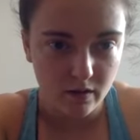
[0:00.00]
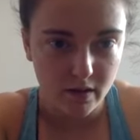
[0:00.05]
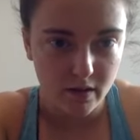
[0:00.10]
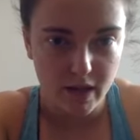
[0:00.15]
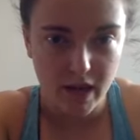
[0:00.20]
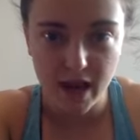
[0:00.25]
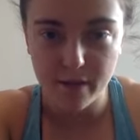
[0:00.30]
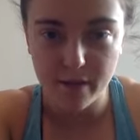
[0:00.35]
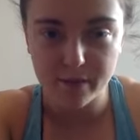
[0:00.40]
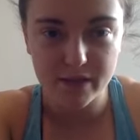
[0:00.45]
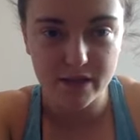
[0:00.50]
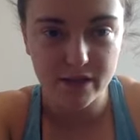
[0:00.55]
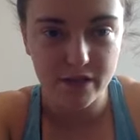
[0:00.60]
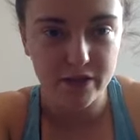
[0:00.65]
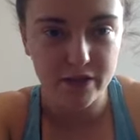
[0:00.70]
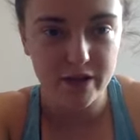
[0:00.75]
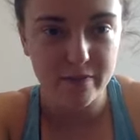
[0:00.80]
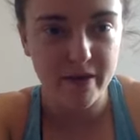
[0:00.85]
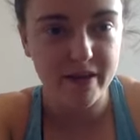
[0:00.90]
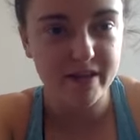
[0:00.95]

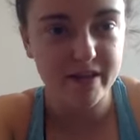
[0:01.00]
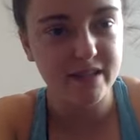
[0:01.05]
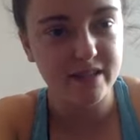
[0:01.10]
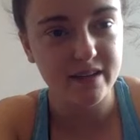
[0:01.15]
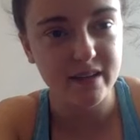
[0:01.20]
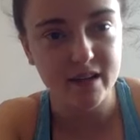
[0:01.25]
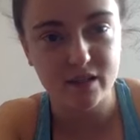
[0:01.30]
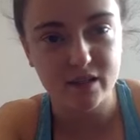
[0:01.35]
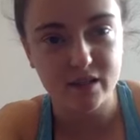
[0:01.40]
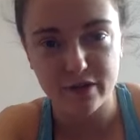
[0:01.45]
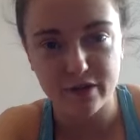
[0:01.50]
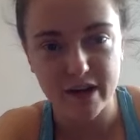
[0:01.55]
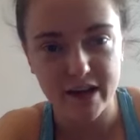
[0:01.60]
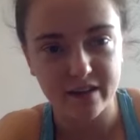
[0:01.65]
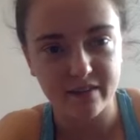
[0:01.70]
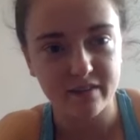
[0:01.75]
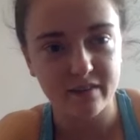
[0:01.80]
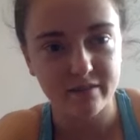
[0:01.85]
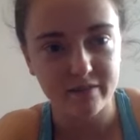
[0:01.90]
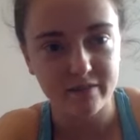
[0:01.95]
Absolutely amazing. Nice,
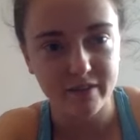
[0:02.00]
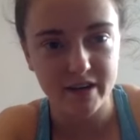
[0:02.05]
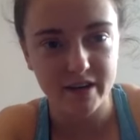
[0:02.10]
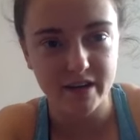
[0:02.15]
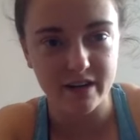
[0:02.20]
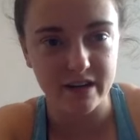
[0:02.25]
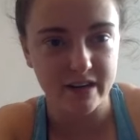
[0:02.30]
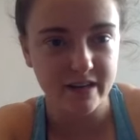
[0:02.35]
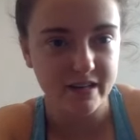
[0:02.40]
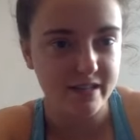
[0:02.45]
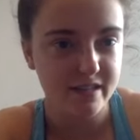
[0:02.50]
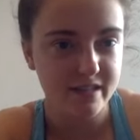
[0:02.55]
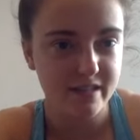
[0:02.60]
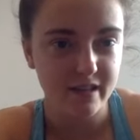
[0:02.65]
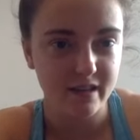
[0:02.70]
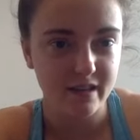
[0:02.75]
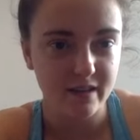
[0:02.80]
Fran. Very nice.